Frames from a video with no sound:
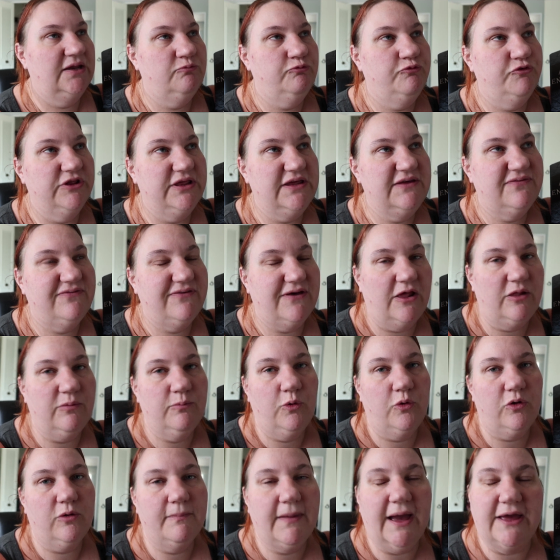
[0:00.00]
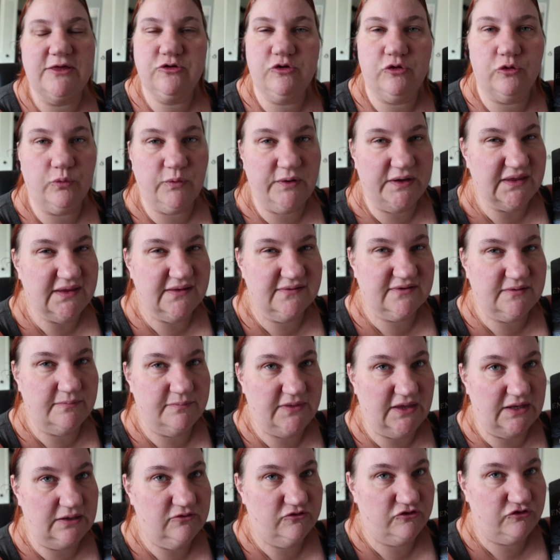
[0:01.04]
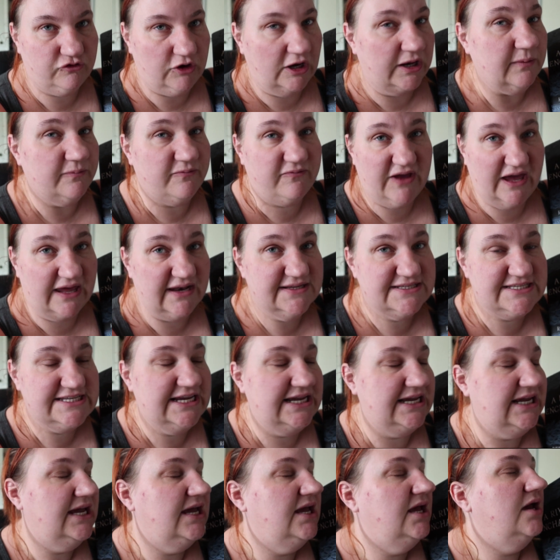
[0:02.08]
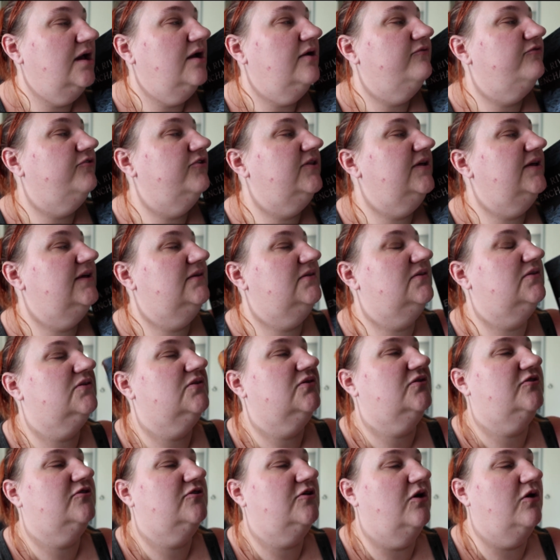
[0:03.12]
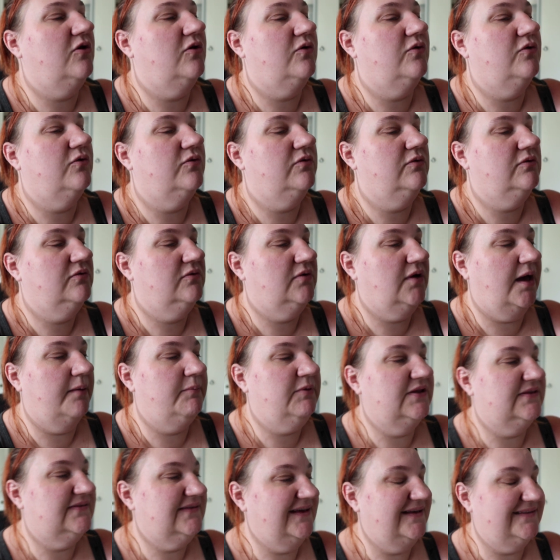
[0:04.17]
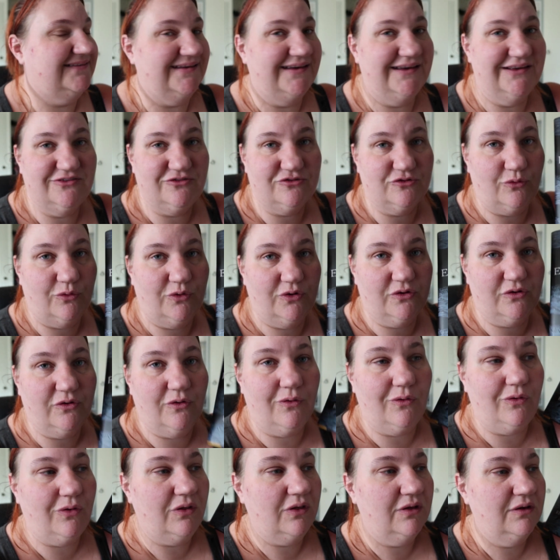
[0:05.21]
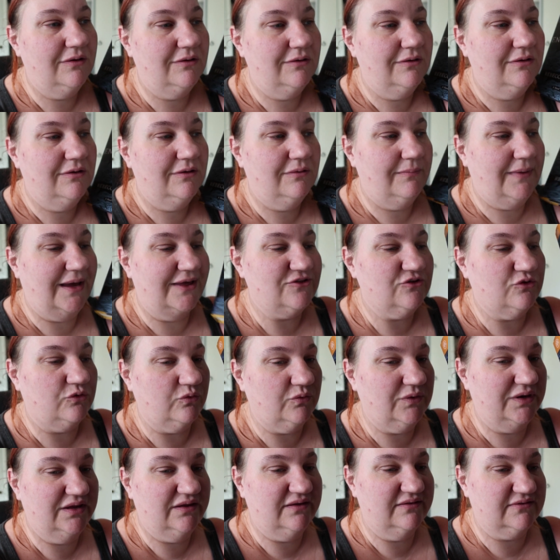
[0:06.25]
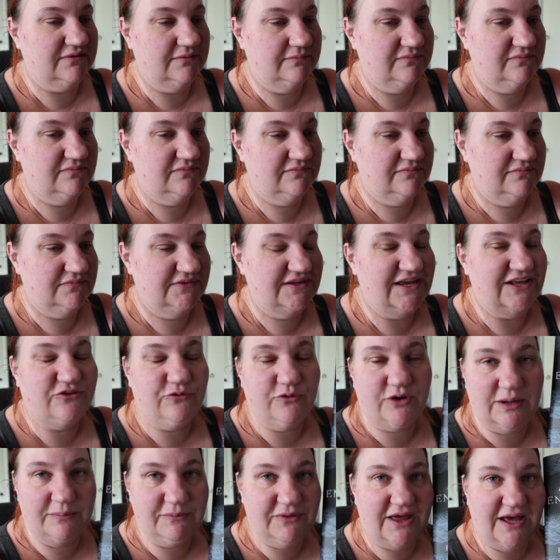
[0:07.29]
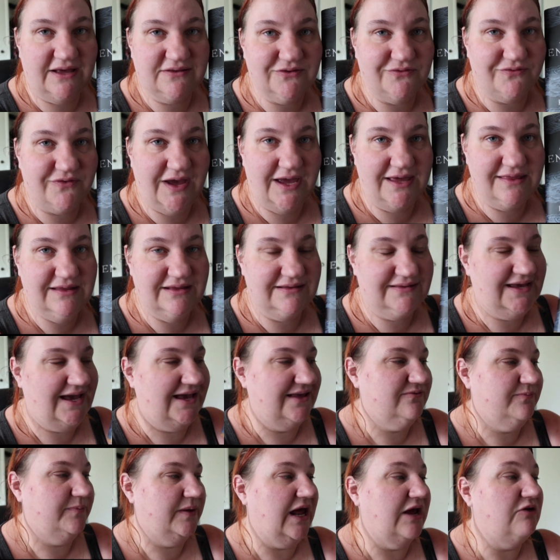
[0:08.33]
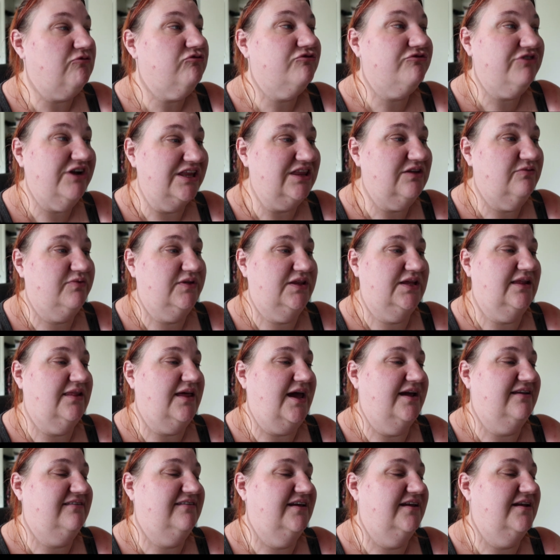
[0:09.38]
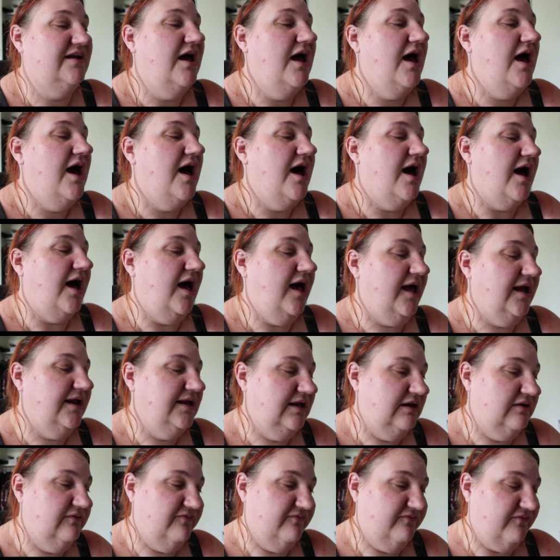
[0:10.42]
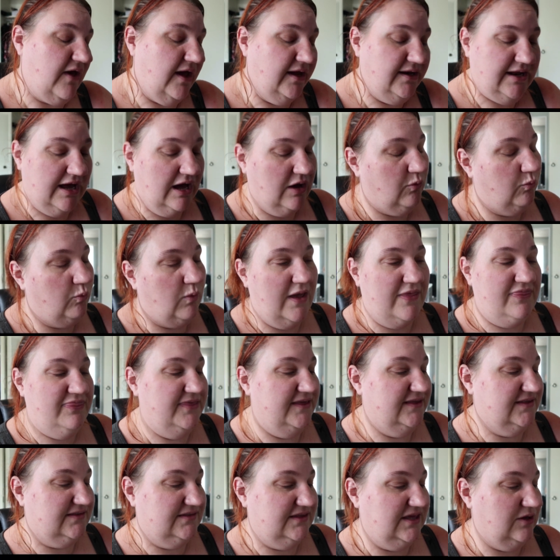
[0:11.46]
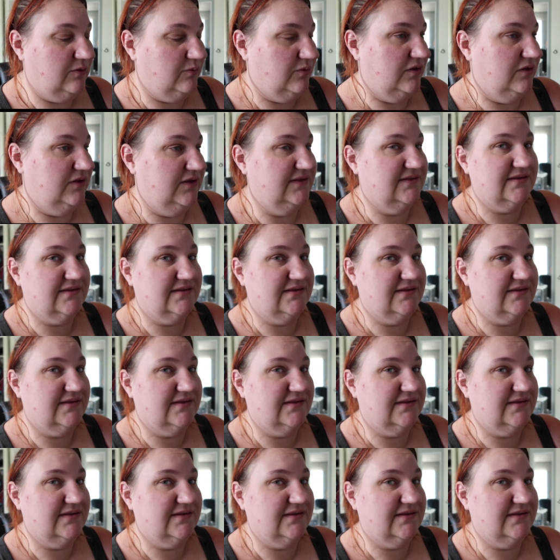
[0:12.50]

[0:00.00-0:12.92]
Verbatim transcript: it really felt more magical realism than straight up fantasy for this. So I'm going to say it's a historical magical realism that's what I'm classifying this as. But I really, really liked it. I need to find out when this sequel